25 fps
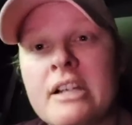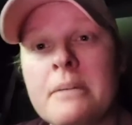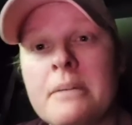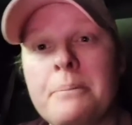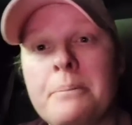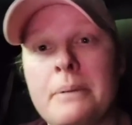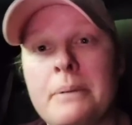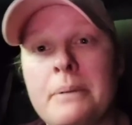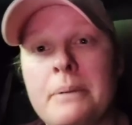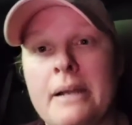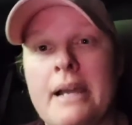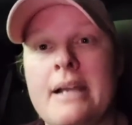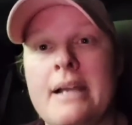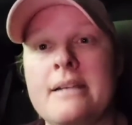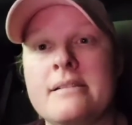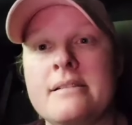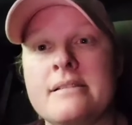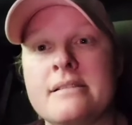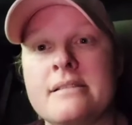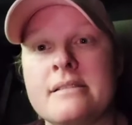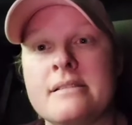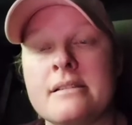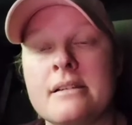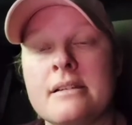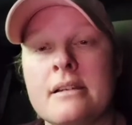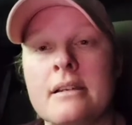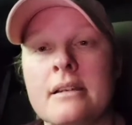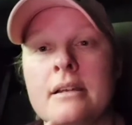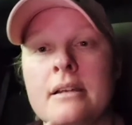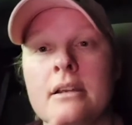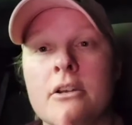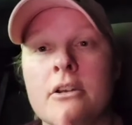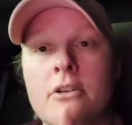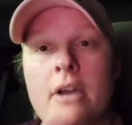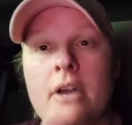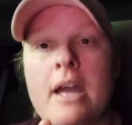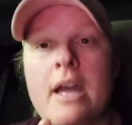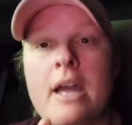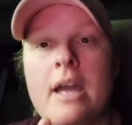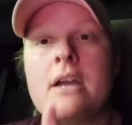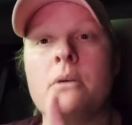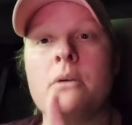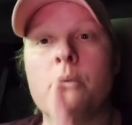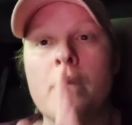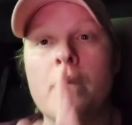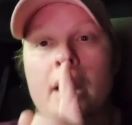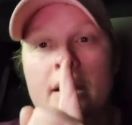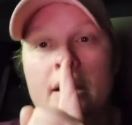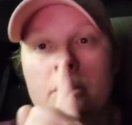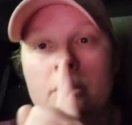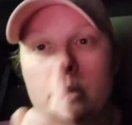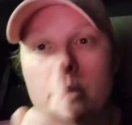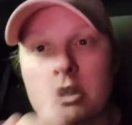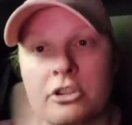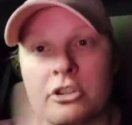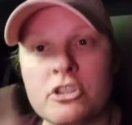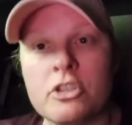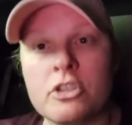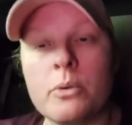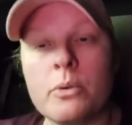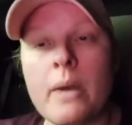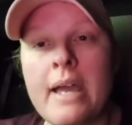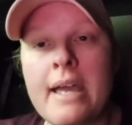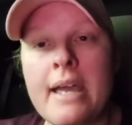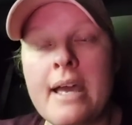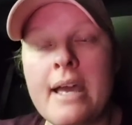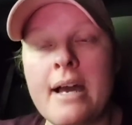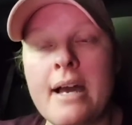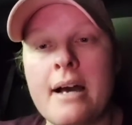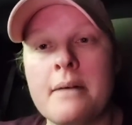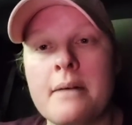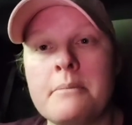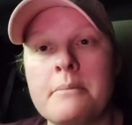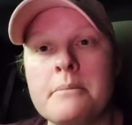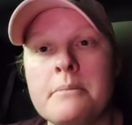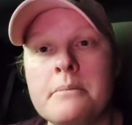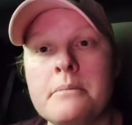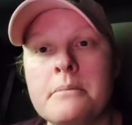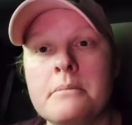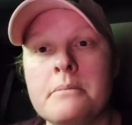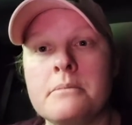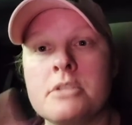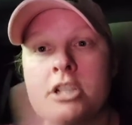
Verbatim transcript: a place, Greg, where I had to work 2 a.m